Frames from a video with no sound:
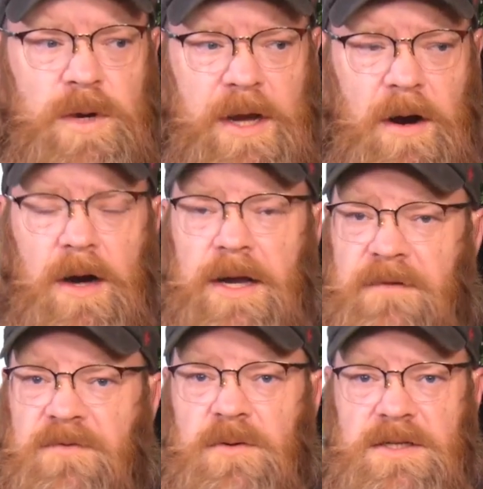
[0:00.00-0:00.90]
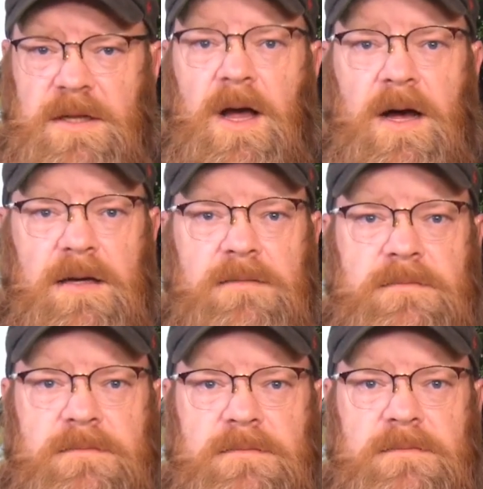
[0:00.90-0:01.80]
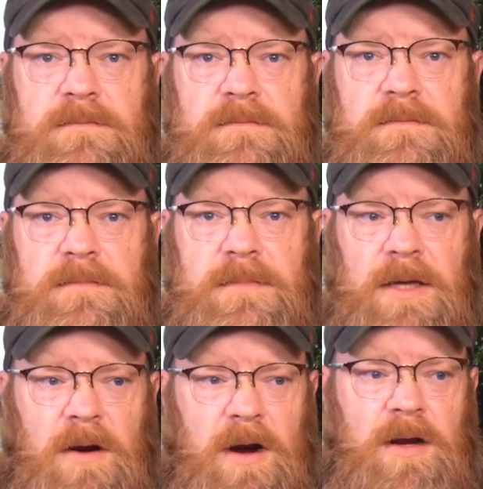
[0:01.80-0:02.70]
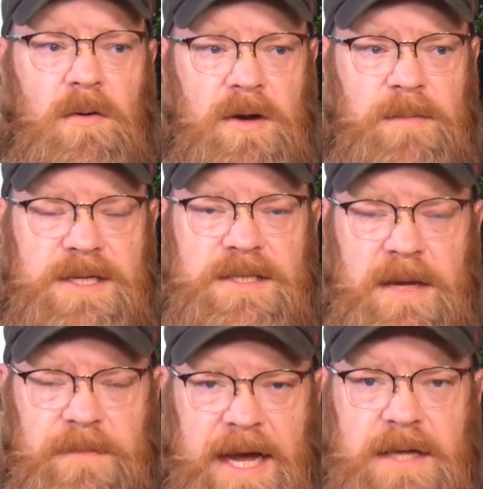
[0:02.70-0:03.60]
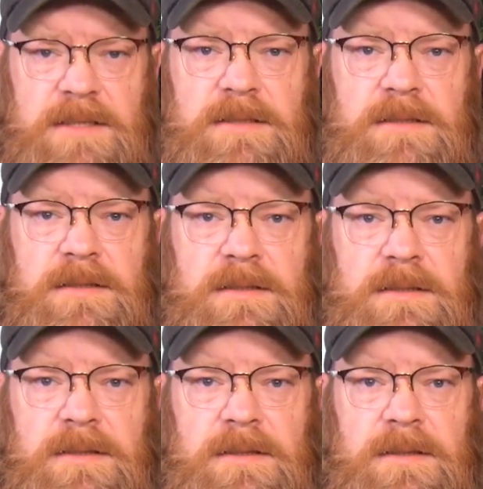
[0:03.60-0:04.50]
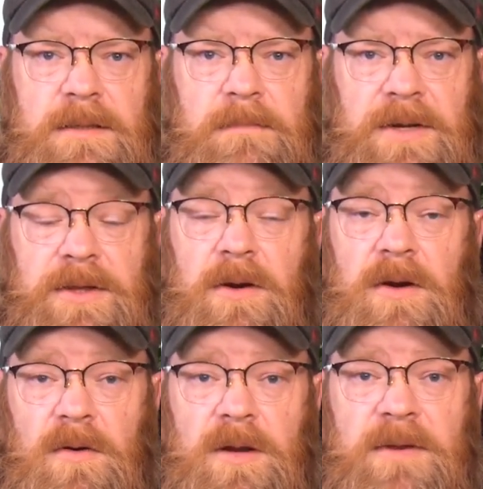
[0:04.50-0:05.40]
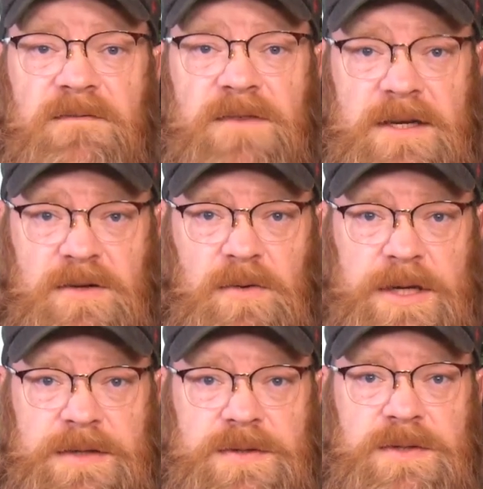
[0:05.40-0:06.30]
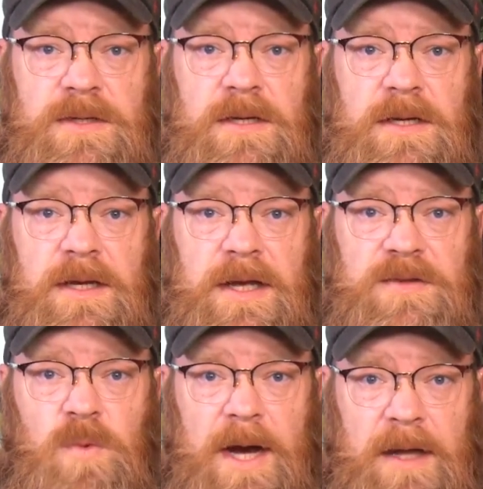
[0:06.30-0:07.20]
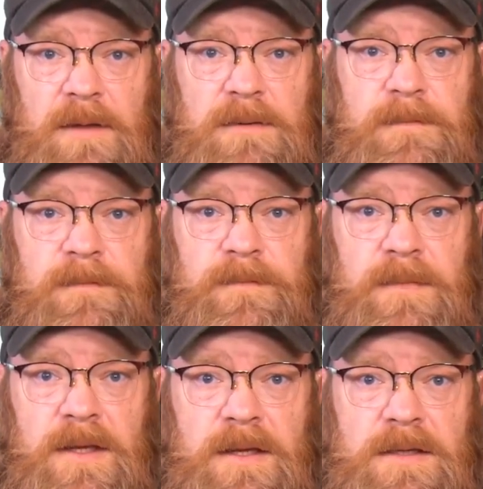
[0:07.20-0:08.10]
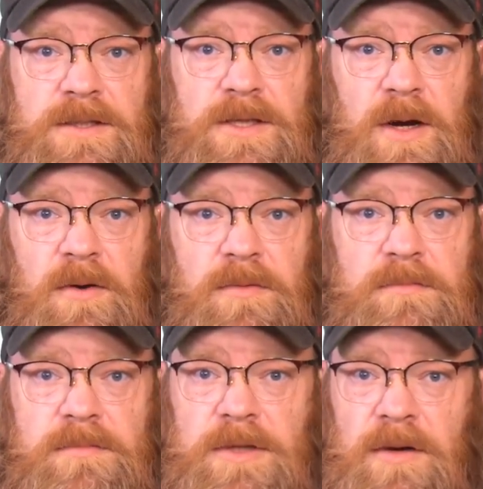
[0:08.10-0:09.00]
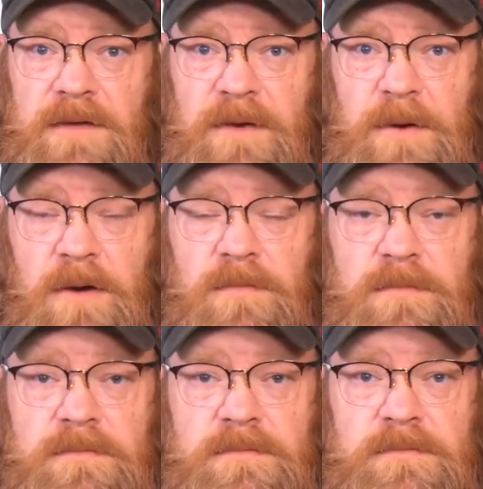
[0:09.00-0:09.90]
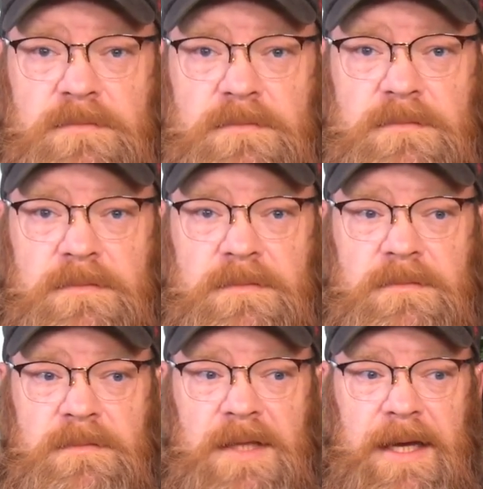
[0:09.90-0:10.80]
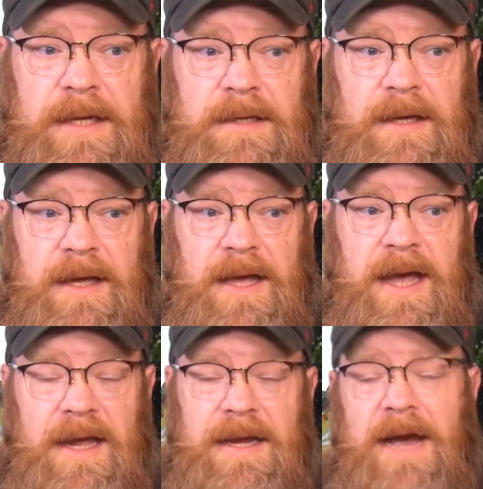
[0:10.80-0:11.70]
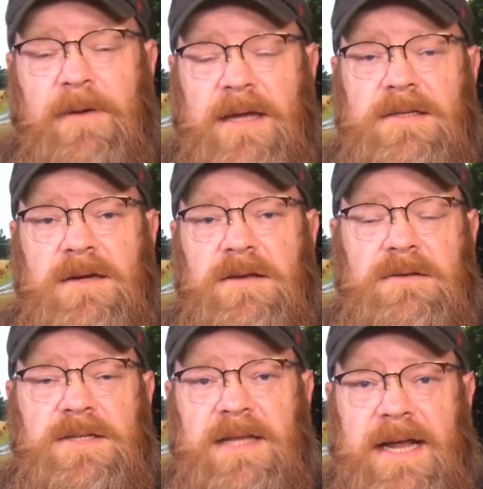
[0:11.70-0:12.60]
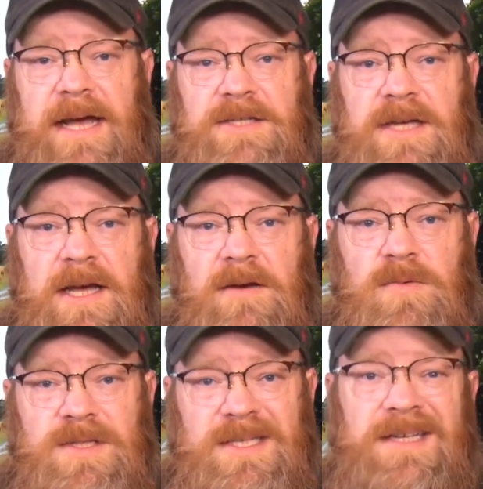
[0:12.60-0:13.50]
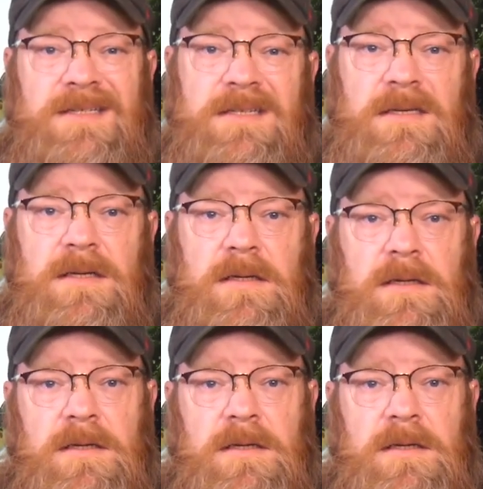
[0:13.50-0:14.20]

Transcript: We are in for a slog there are going to be setbacks, but there are going to be victories as well. So don't give up hope. And uh, hey, now we get to start using that hashtag resist,